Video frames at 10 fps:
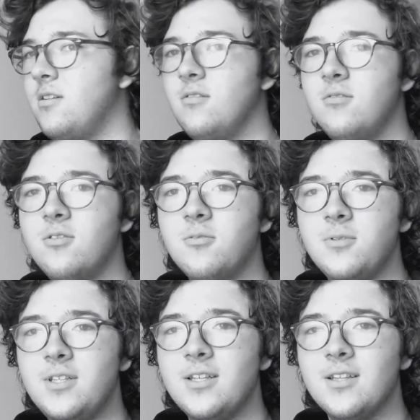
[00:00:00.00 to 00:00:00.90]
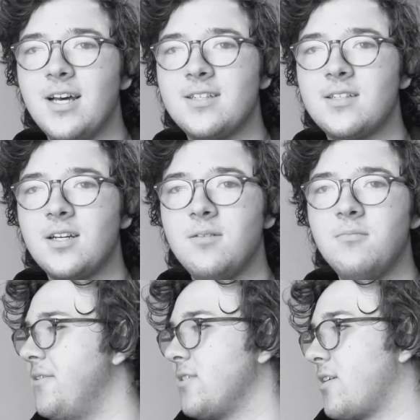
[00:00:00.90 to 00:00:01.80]
do what we did last time.
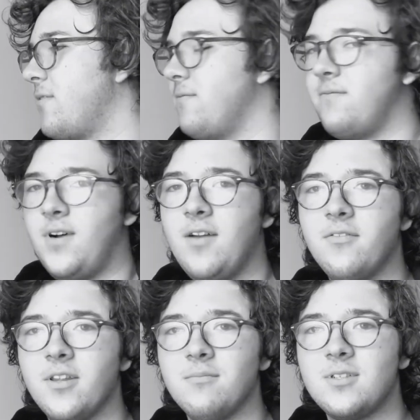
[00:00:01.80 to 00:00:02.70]
There's like 5 of them,